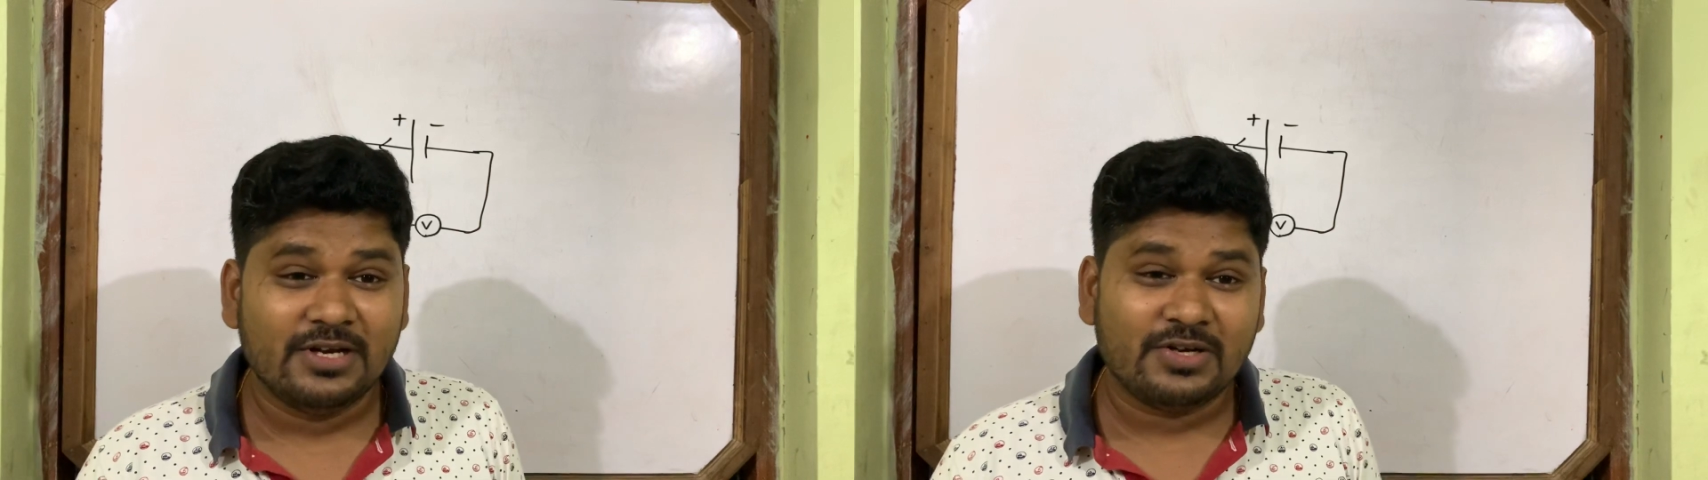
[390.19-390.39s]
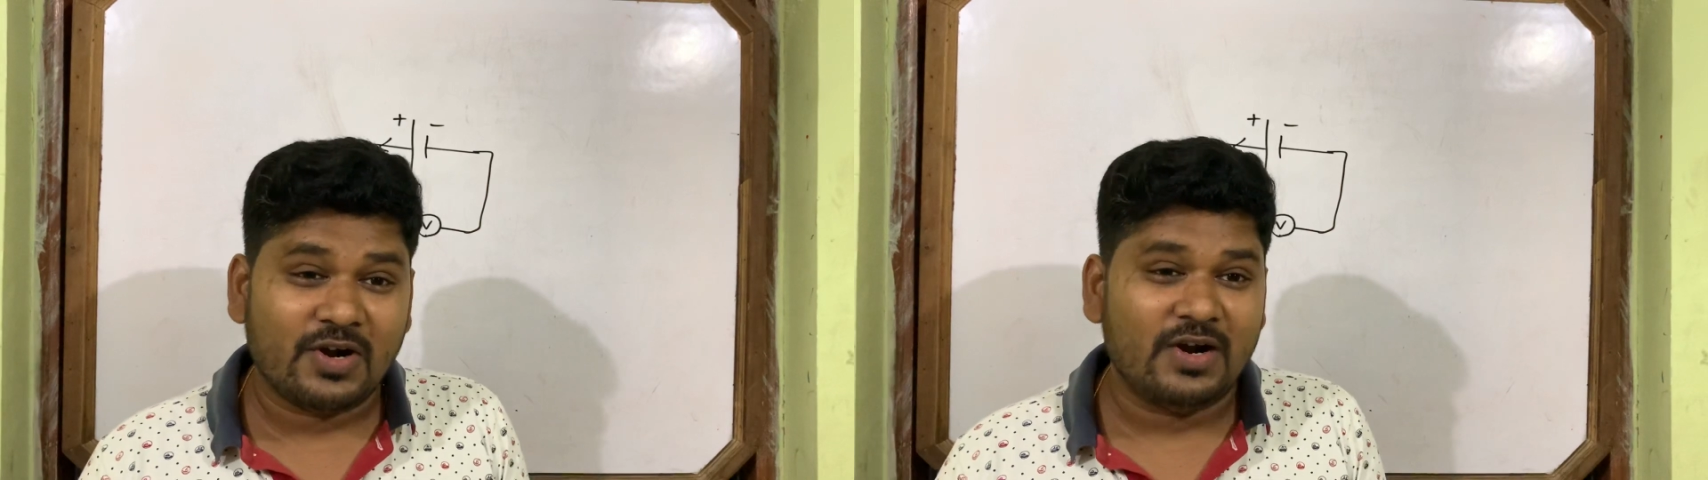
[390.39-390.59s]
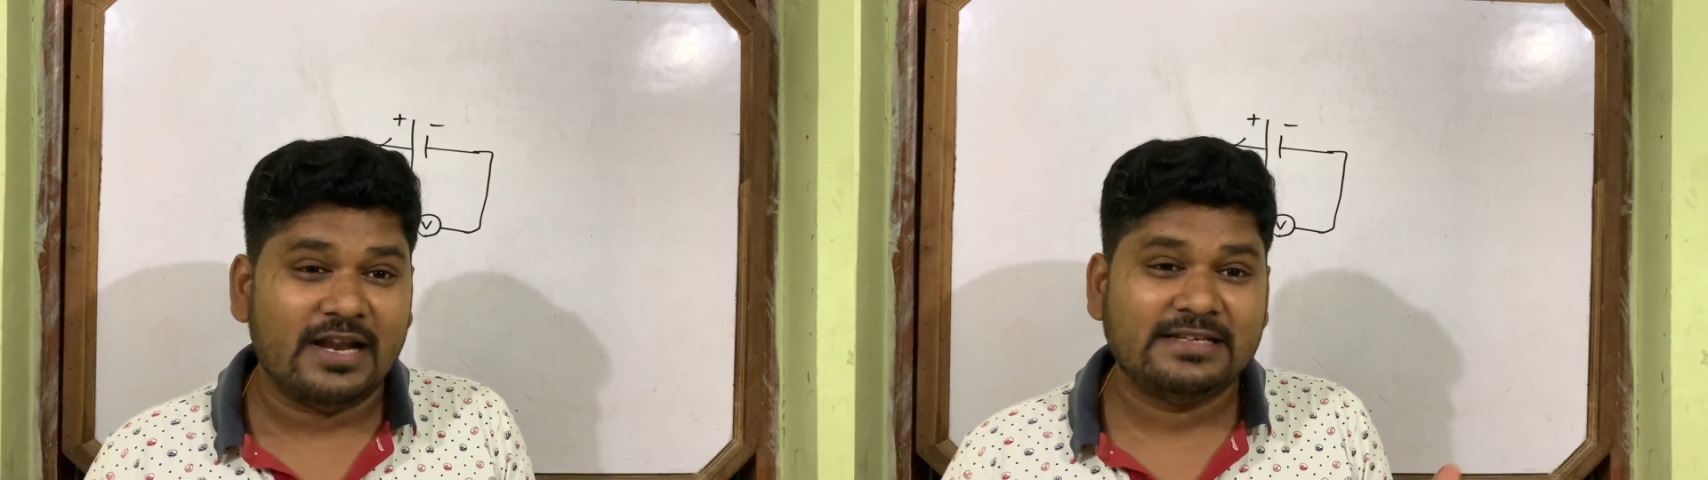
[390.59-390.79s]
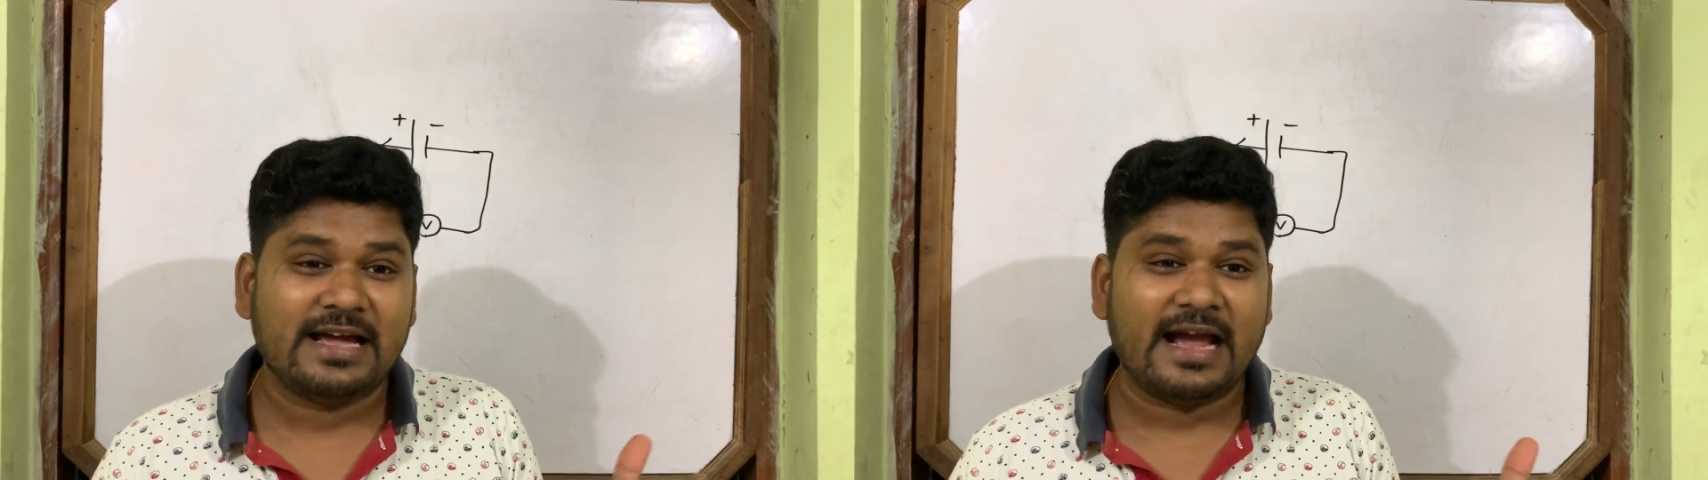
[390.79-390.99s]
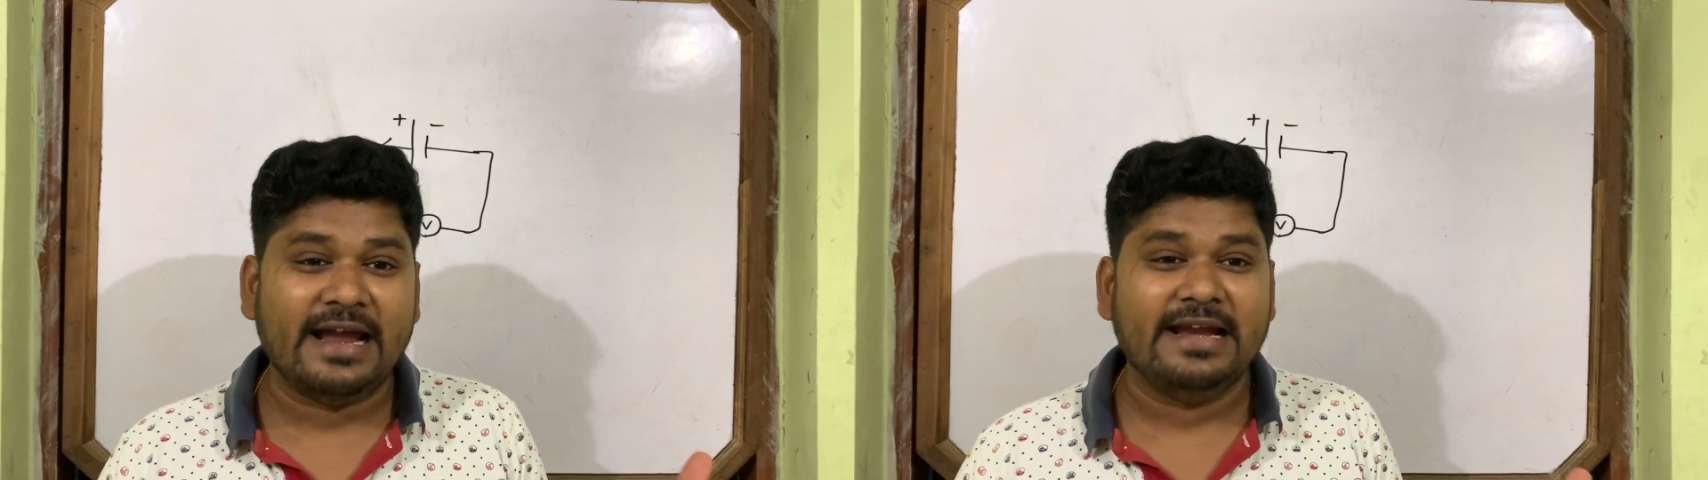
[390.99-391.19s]
called as
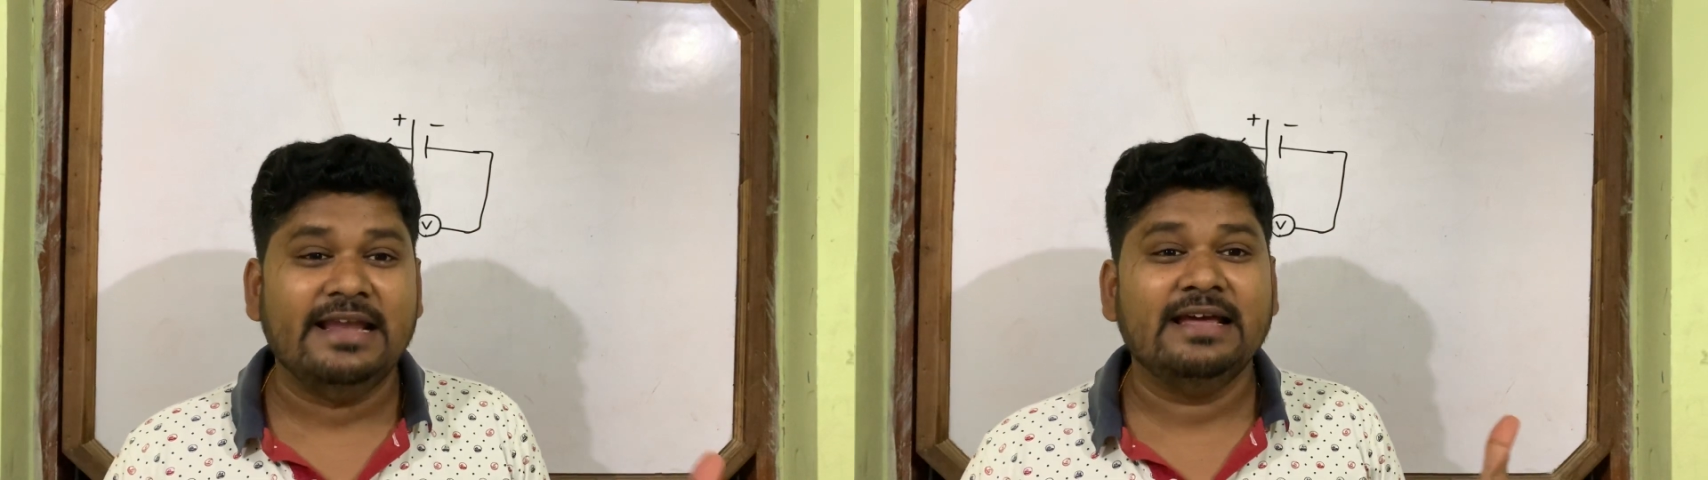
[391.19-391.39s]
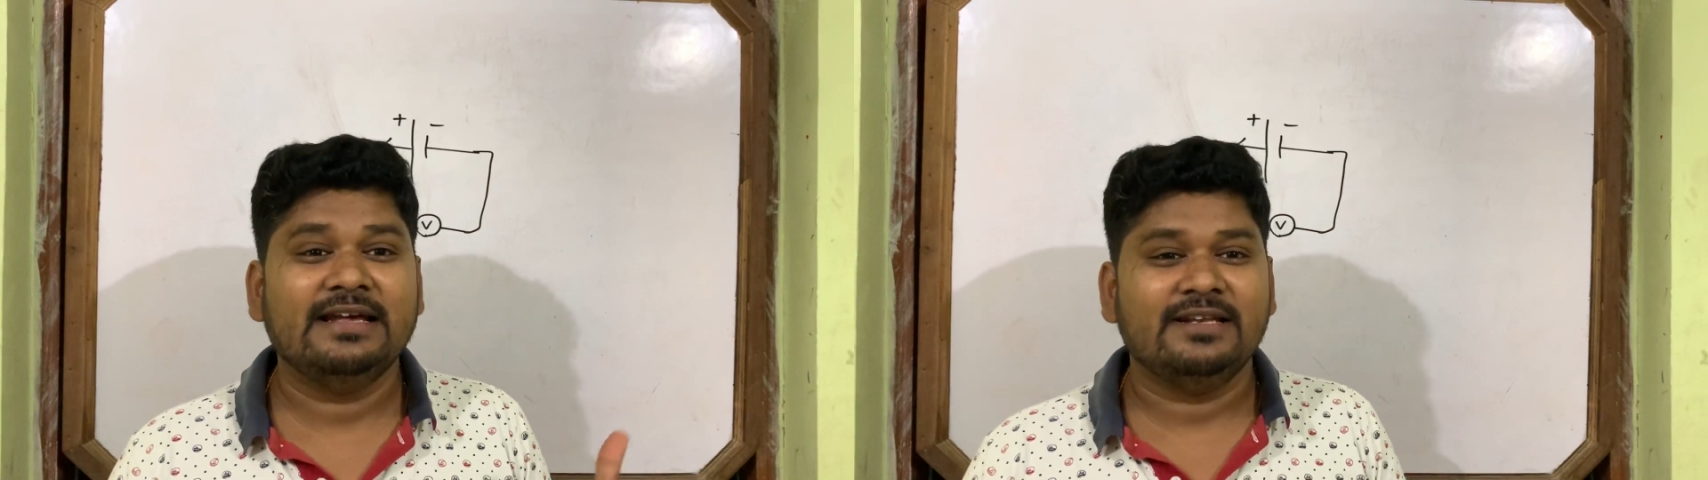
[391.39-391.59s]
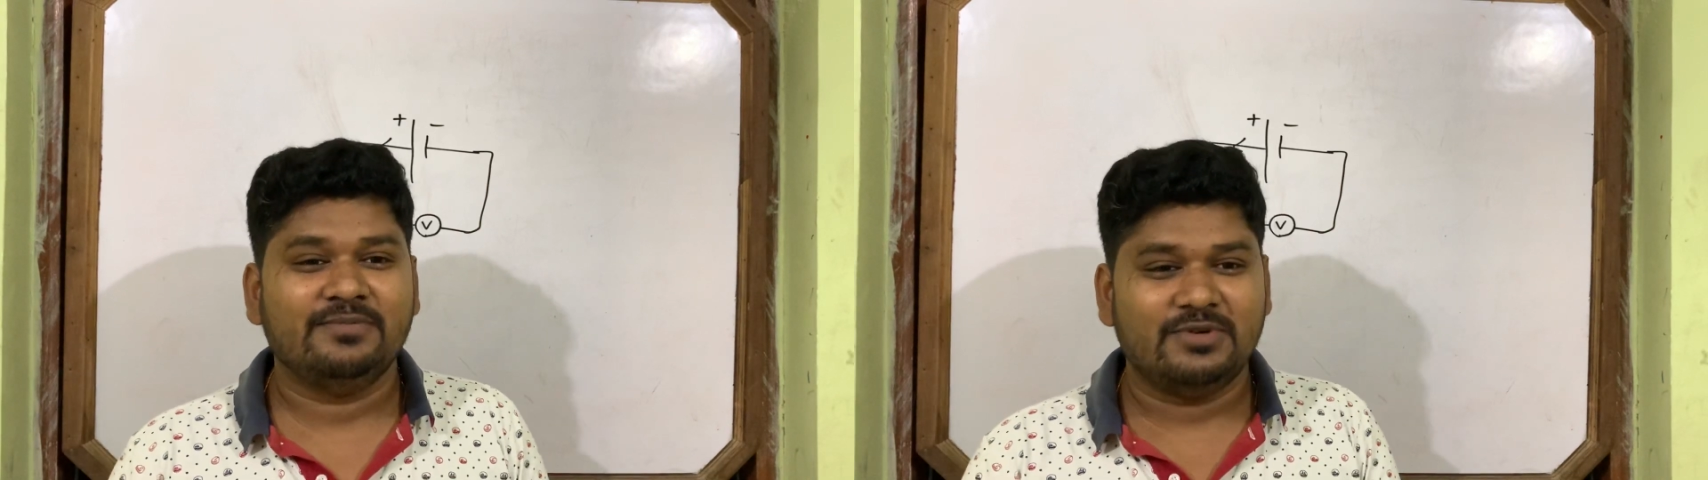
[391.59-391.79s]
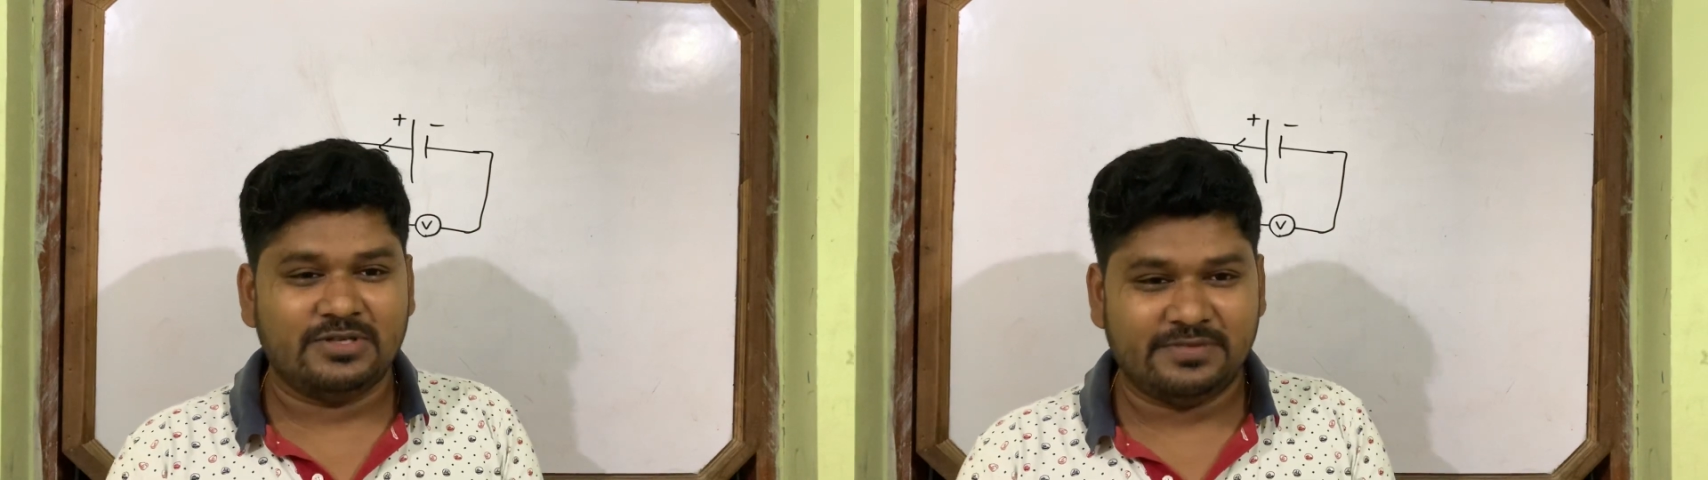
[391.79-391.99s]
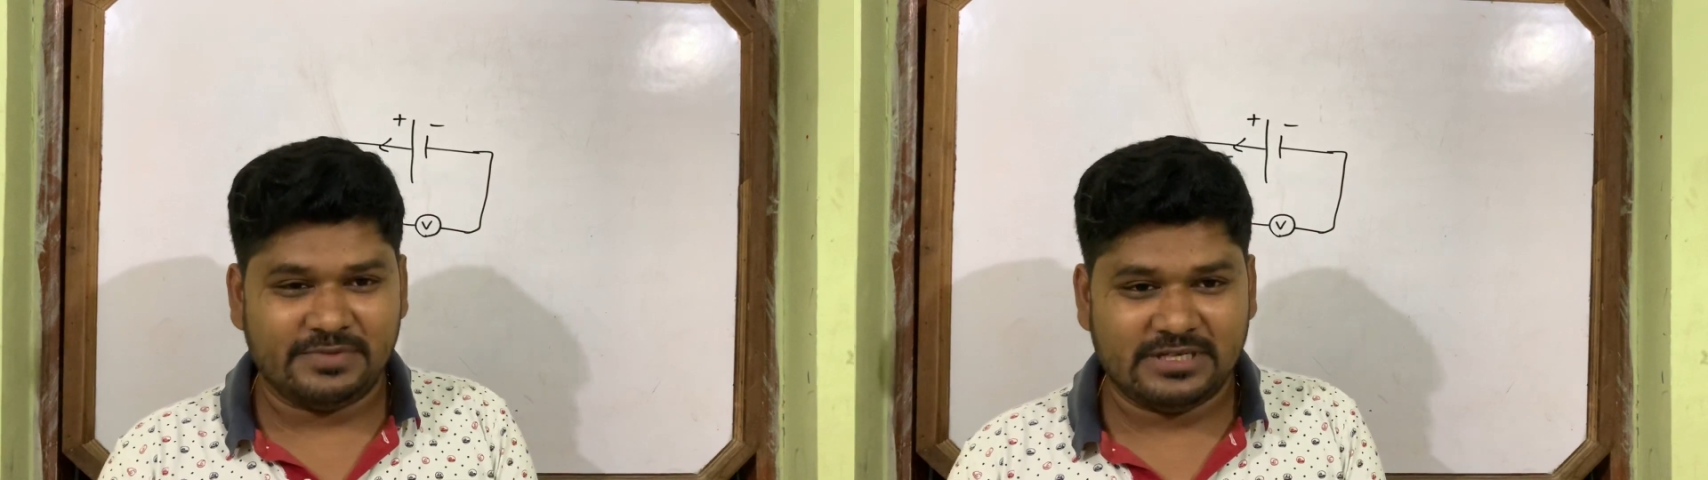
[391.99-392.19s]
ideal
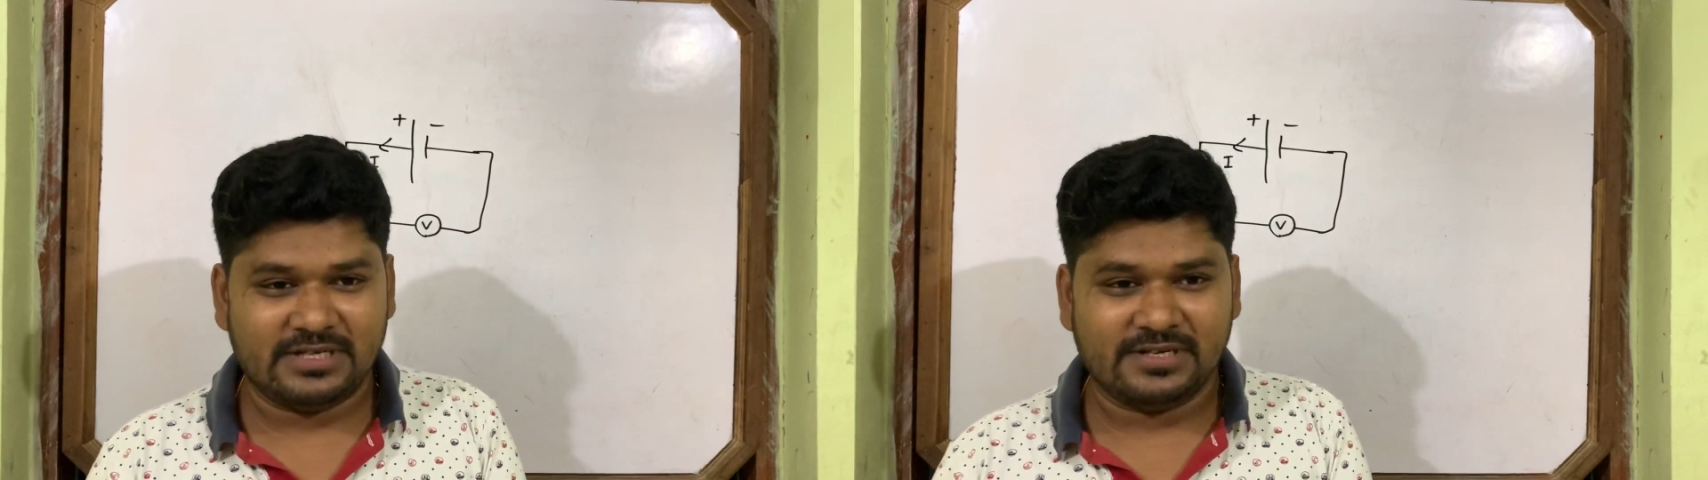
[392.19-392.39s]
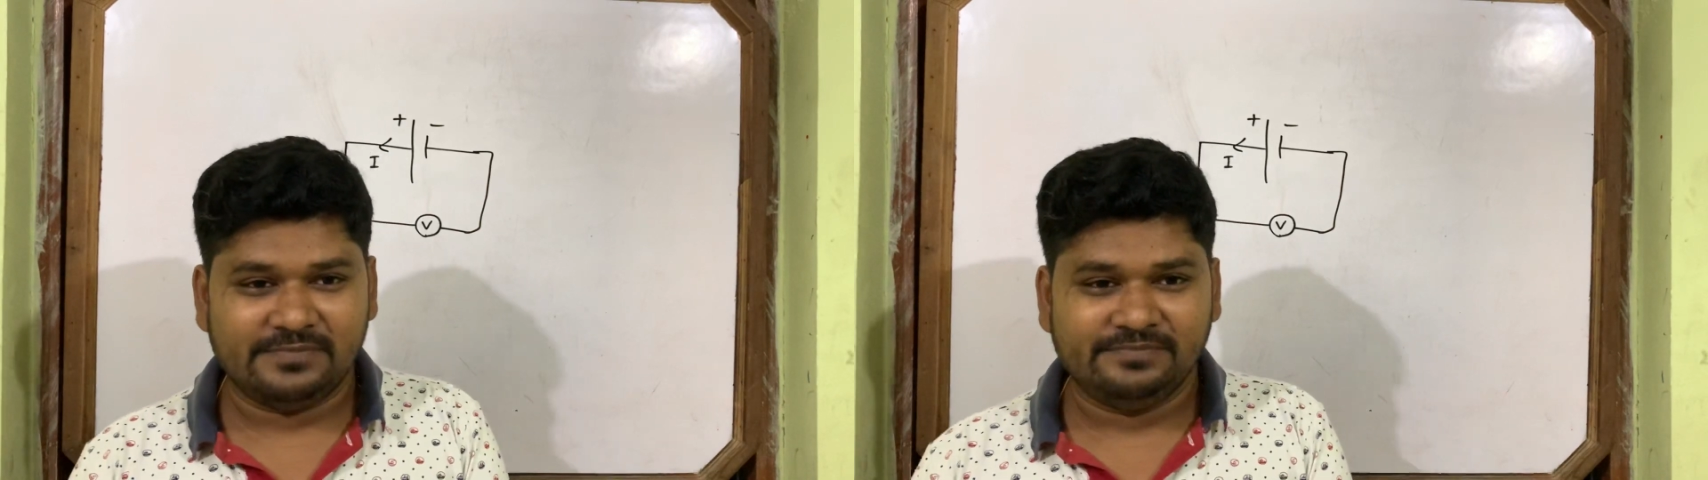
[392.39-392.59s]
voltmeter.